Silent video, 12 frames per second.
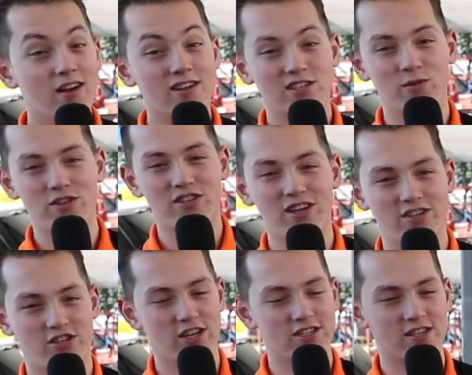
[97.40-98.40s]
So we
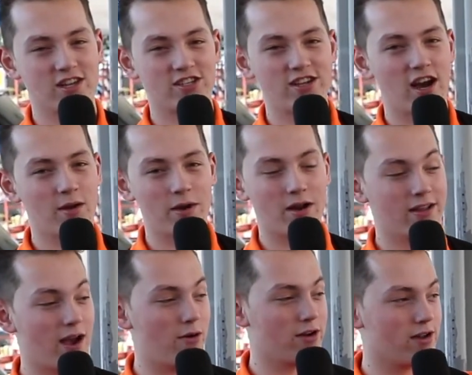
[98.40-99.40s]
just touched down about an
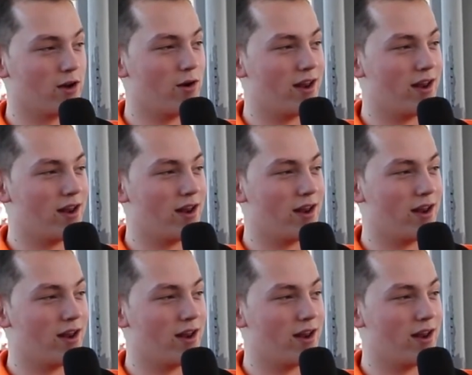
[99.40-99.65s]
hour ago,